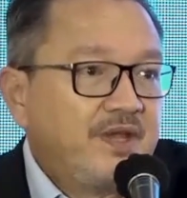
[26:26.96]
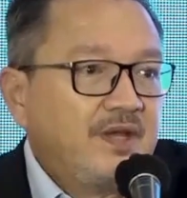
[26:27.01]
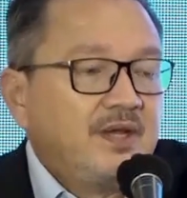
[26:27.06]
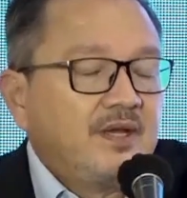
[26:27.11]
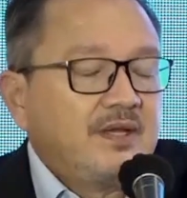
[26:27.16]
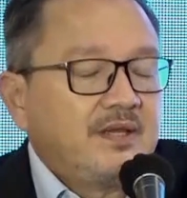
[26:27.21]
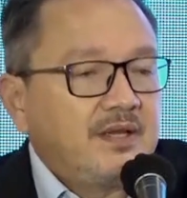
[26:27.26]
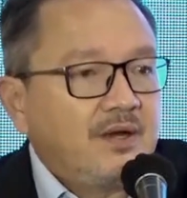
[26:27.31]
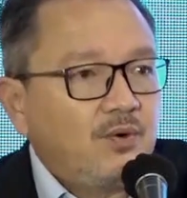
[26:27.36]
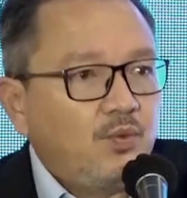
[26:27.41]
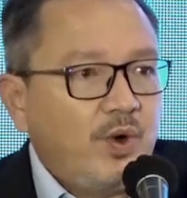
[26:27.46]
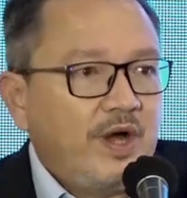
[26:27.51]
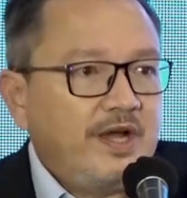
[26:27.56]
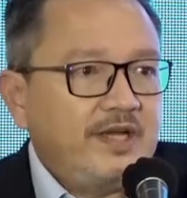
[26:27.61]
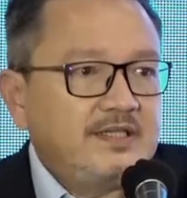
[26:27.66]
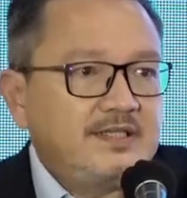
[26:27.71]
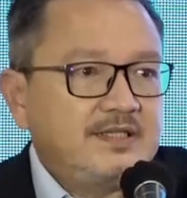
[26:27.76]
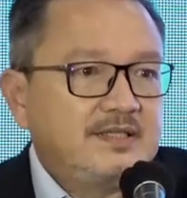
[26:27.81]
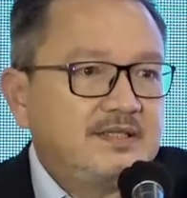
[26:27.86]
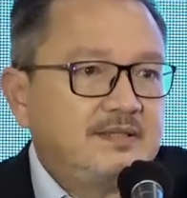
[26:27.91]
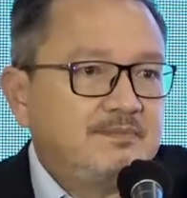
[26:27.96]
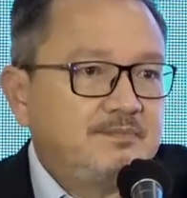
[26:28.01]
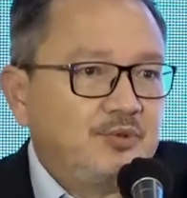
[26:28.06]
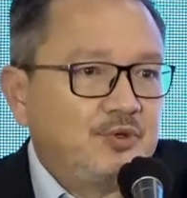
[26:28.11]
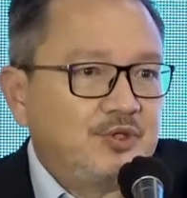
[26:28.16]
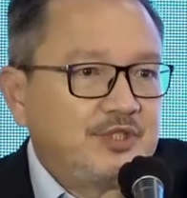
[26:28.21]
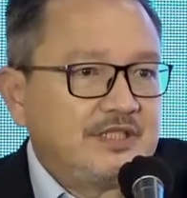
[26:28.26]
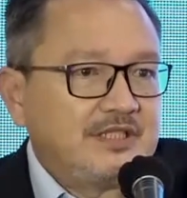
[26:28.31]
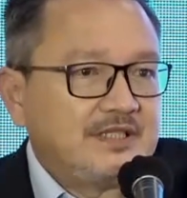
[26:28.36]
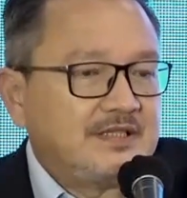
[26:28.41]
Now, why is this
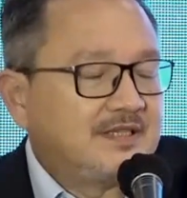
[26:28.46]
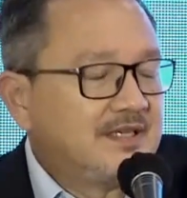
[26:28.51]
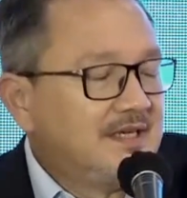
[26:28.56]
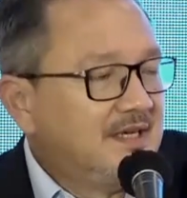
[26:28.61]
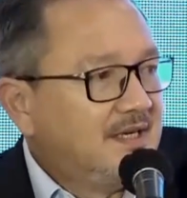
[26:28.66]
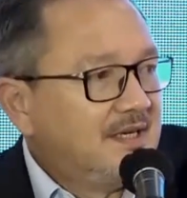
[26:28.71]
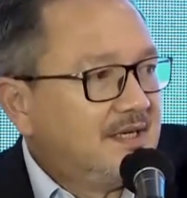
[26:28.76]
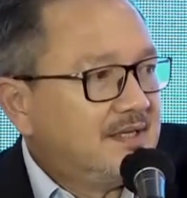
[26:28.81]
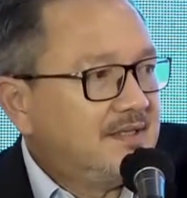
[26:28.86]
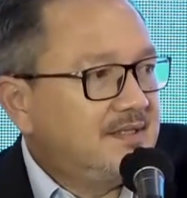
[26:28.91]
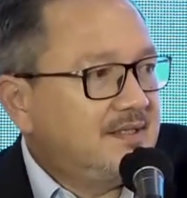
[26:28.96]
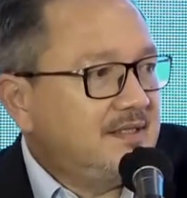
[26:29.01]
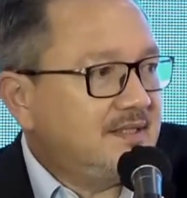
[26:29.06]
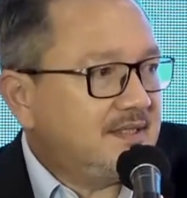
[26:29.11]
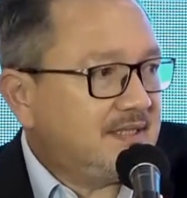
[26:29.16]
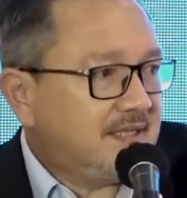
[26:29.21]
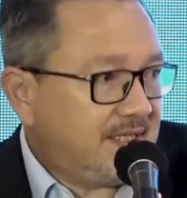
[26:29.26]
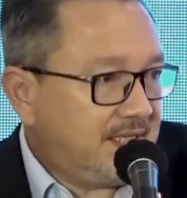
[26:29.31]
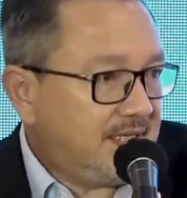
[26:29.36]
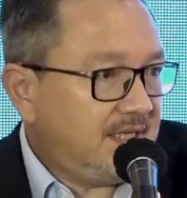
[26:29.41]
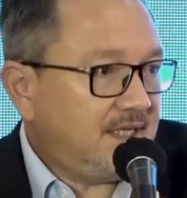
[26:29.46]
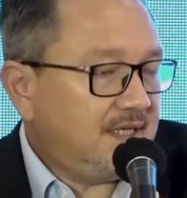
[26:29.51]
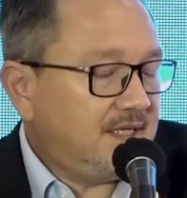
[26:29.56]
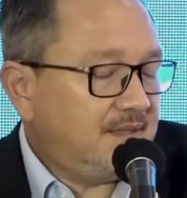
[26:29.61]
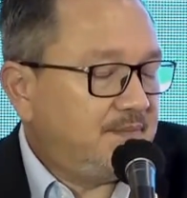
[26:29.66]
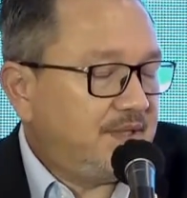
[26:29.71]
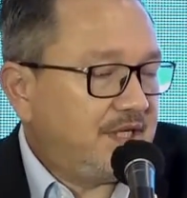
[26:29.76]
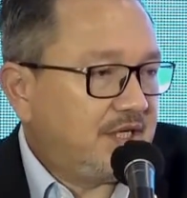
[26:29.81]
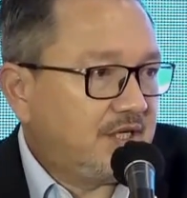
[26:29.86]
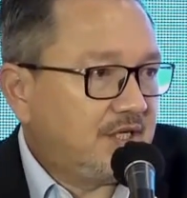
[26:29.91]
important? This is key
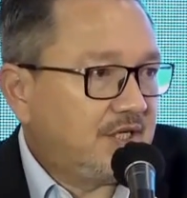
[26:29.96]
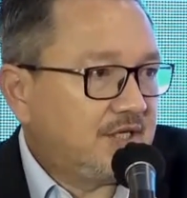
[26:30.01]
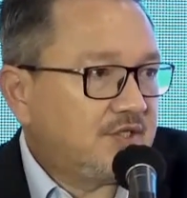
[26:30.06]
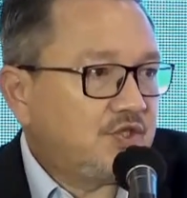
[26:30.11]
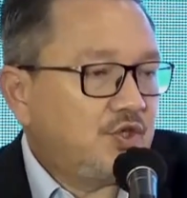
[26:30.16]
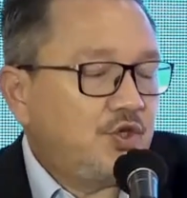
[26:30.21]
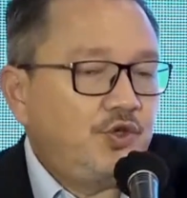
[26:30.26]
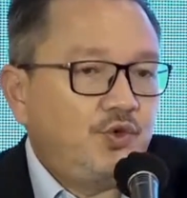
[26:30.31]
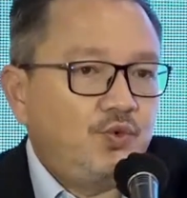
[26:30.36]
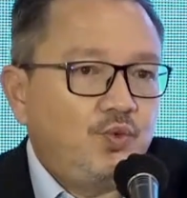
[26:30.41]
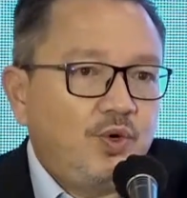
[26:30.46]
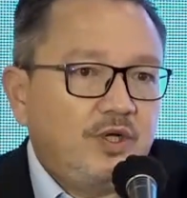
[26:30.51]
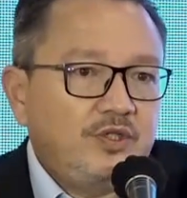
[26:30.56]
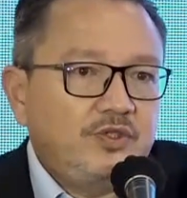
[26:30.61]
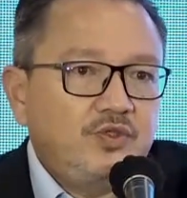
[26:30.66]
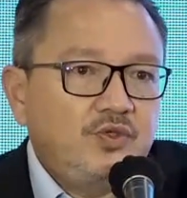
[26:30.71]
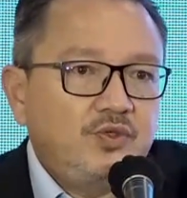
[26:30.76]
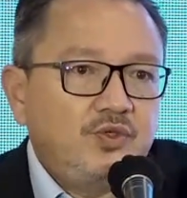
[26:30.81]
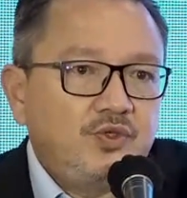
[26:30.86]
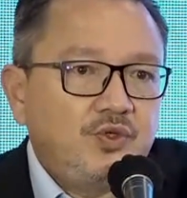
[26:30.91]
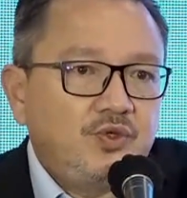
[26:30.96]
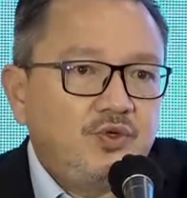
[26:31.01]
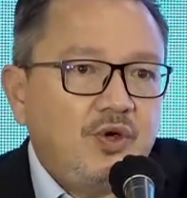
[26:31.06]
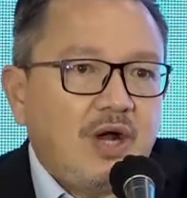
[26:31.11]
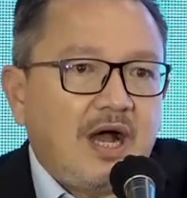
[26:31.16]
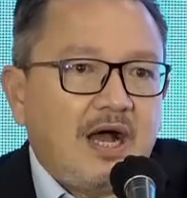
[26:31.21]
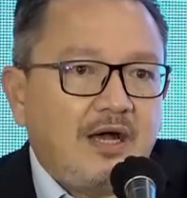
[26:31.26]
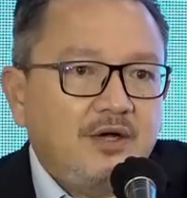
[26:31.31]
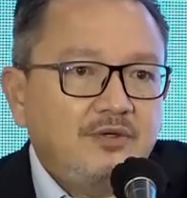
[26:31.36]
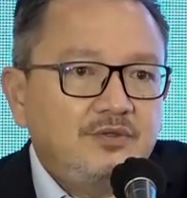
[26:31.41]
because you want to know
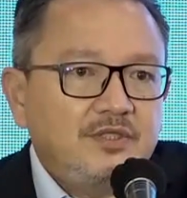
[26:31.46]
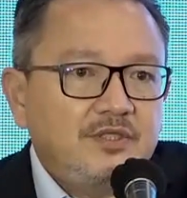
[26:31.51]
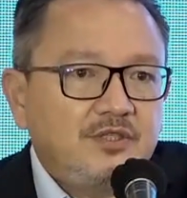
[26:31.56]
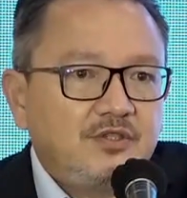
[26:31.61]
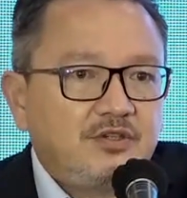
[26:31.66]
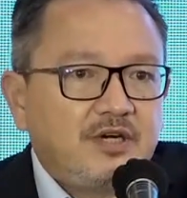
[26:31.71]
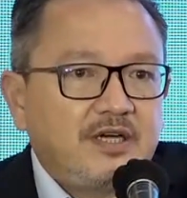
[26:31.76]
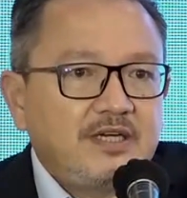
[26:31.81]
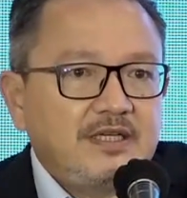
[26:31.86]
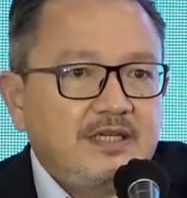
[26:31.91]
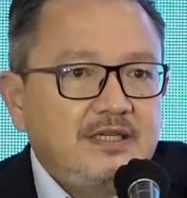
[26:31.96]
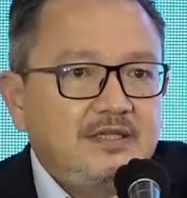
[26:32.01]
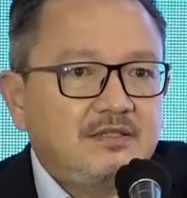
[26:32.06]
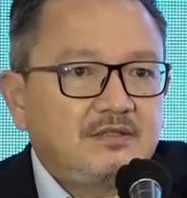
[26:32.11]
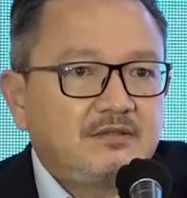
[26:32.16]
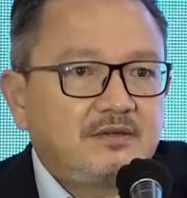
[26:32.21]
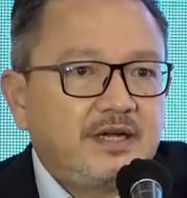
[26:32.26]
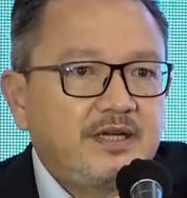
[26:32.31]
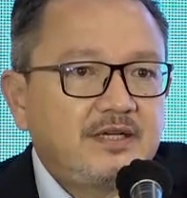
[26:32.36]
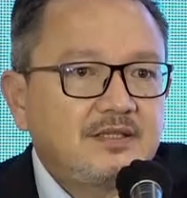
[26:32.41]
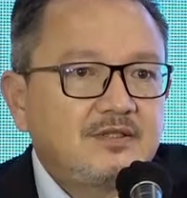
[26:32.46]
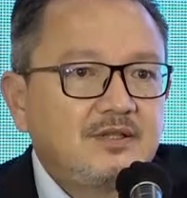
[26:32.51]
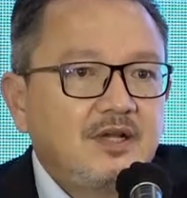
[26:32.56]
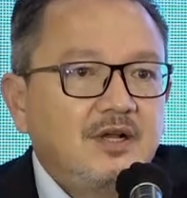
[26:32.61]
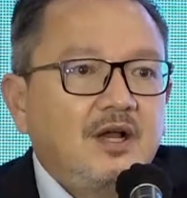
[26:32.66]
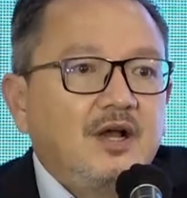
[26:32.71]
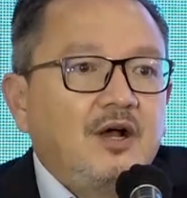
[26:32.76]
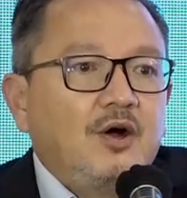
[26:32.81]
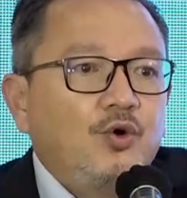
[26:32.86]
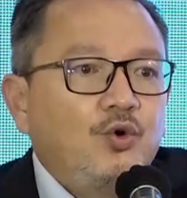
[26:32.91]
how the drug interacts
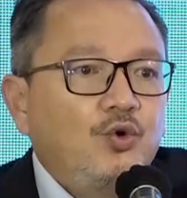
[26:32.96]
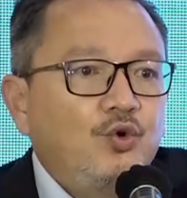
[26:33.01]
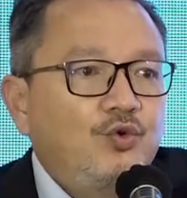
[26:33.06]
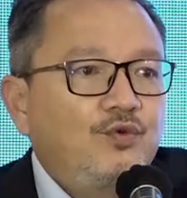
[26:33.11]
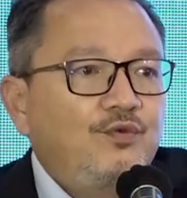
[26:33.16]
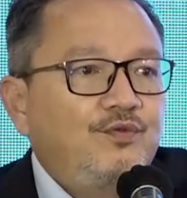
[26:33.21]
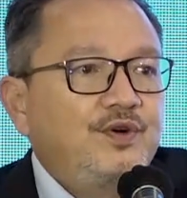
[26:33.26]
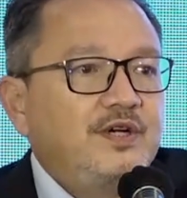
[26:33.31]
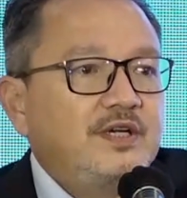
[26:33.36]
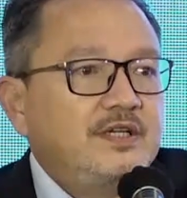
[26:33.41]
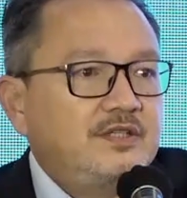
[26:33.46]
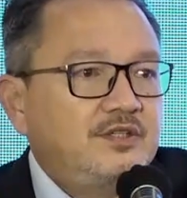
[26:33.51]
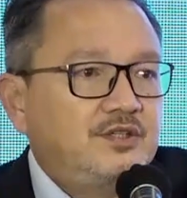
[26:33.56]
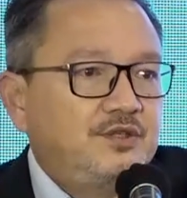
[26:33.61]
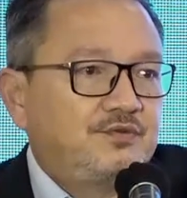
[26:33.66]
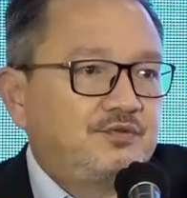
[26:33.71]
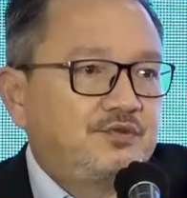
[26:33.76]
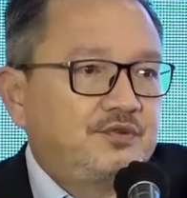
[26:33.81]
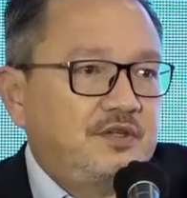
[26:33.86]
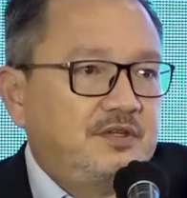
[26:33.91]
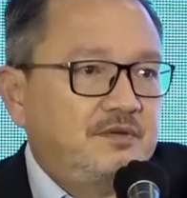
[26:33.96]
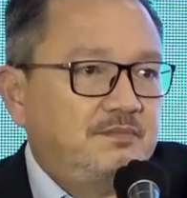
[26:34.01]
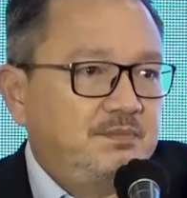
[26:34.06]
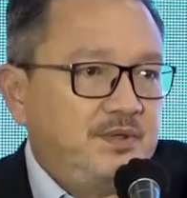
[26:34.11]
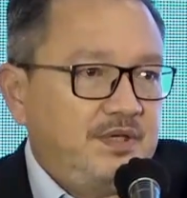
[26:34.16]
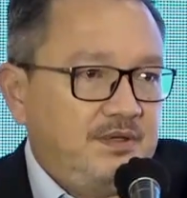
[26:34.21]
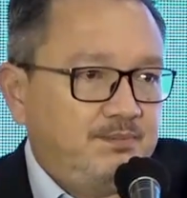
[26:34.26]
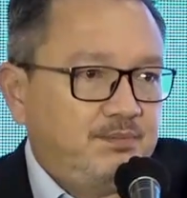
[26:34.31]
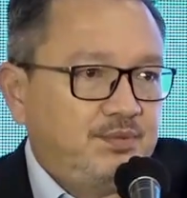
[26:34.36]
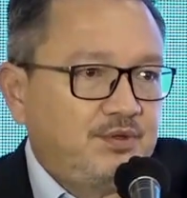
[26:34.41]
over different
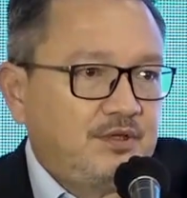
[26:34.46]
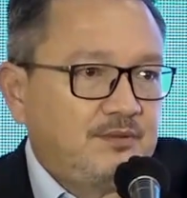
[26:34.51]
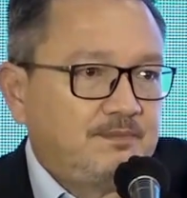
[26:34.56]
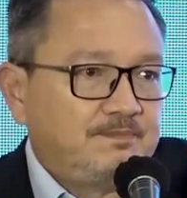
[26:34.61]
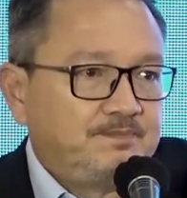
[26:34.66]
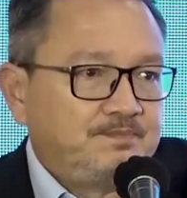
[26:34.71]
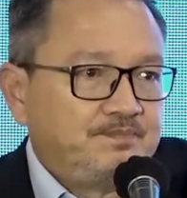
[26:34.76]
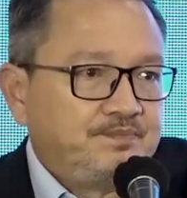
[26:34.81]
people.